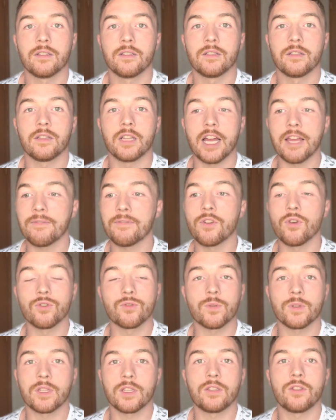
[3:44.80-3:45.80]
Life knows
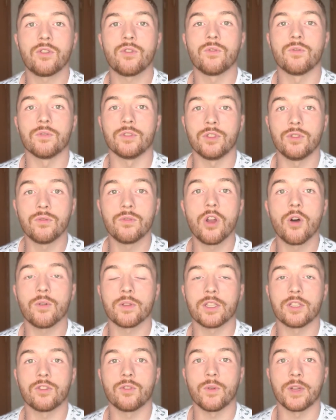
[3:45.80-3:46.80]
what to do. You know what
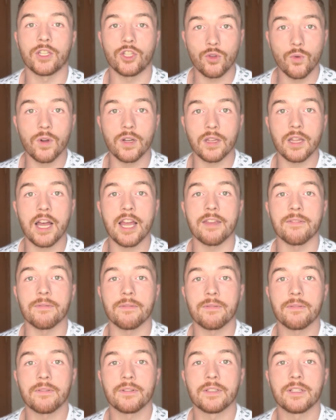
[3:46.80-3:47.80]
to do and you are
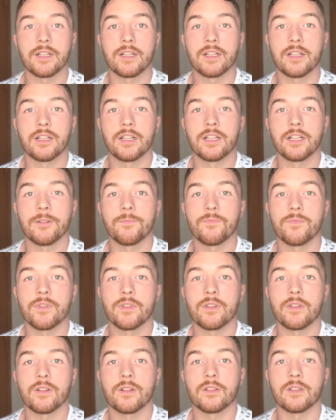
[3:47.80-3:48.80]
life.
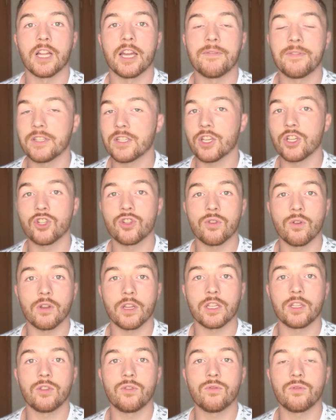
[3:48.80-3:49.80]
Life is
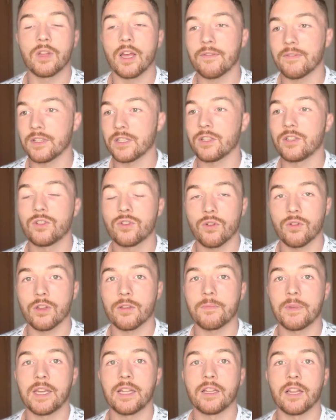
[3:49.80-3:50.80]
controlling you. Life is controlling
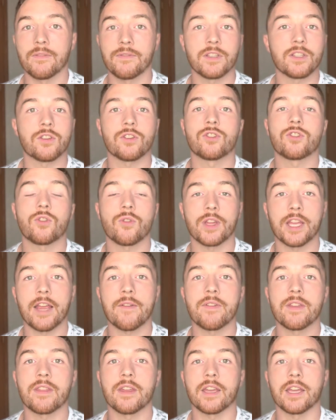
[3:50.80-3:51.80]
me. Life is controlling
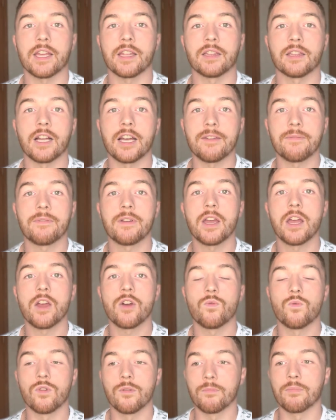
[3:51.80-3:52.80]
everything and life
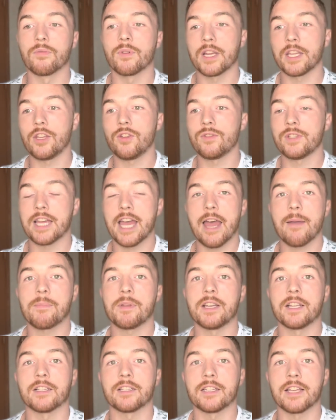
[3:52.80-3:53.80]
will bring you to
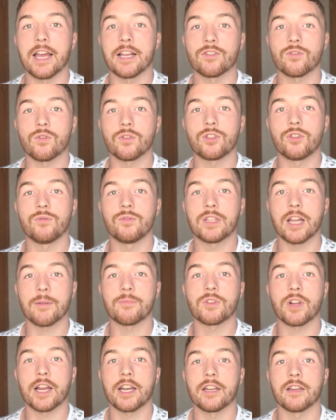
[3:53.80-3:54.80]
happiness as long as you stop
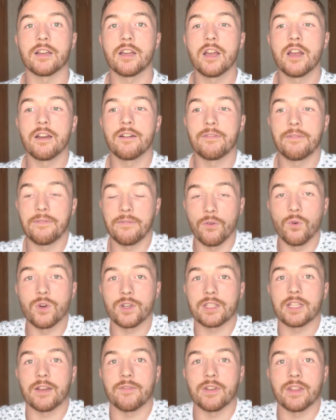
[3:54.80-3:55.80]
trying to
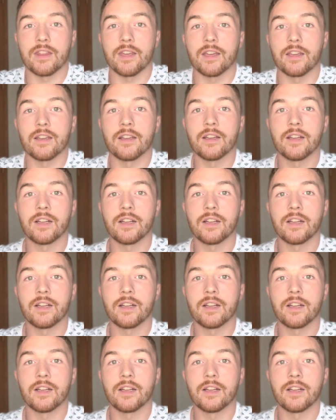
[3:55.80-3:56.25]
force everything,